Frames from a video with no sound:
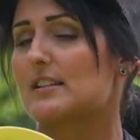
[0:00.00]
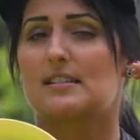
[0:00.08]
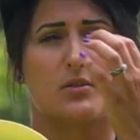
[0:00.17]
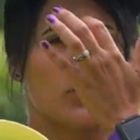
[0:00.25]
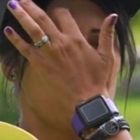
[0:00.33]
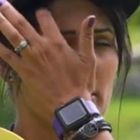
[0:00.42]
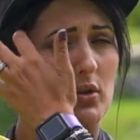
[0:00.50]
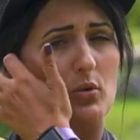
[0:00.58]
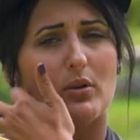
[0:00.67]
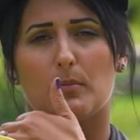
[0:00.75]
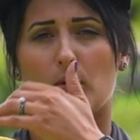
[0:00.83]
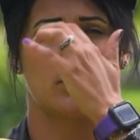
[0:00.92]
This is one of the
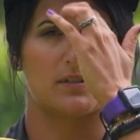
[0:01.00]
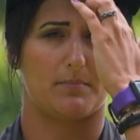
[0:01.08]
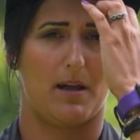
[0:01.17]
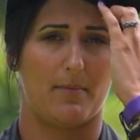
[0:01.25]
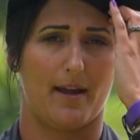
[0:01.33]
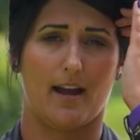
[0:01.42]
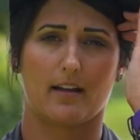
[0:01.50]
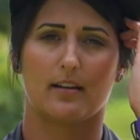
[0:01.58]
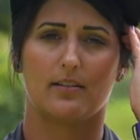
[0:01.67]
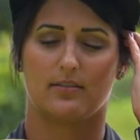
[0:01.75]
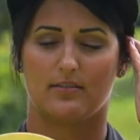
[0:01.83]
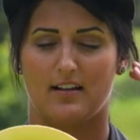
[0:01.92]
newer molds in my bag.
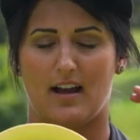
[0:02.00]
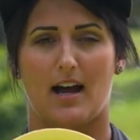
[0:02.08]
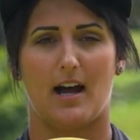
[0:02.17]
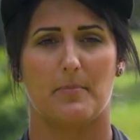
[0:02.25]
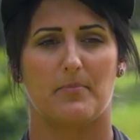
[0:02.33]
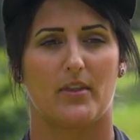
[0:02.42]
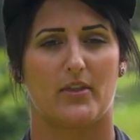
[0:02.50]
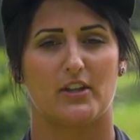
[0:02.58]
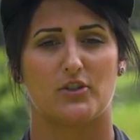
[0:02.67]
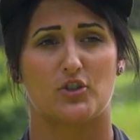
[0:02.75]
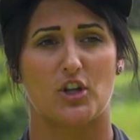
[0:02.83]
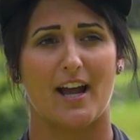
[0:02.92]

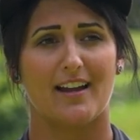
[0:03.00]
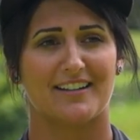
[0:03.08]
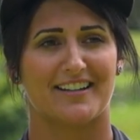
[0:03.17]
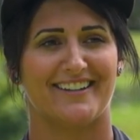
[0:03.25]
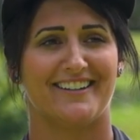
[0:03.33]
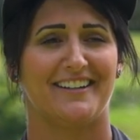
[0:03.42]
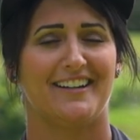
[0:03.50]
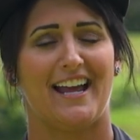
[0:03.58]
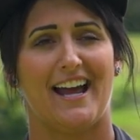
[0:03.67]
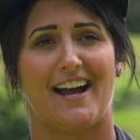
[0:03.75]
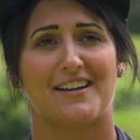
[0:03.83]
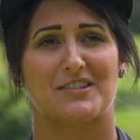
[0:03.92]
The Jet
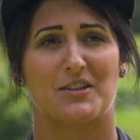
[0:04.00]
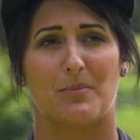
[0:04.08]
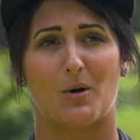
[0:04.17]
has the